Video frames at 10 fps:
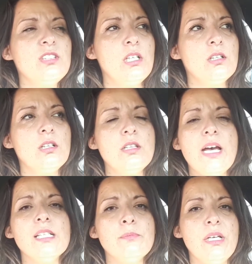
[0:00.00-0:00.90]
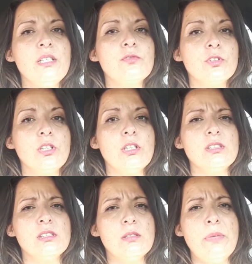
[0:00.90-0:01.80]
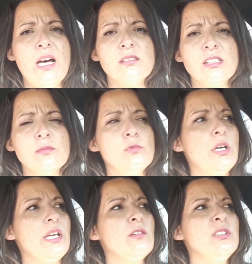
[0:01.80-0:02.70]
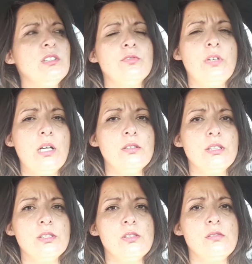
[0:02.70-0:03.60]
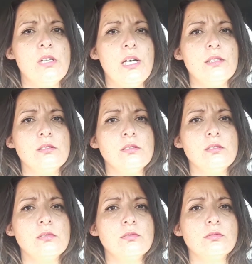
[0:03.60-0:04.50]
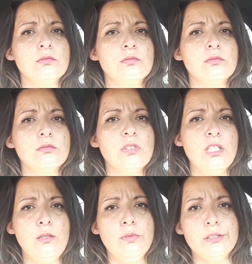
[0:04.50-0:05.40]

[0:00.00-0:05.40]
all that and make it for good. Somehow, some way. Only the Father can do that. And He will.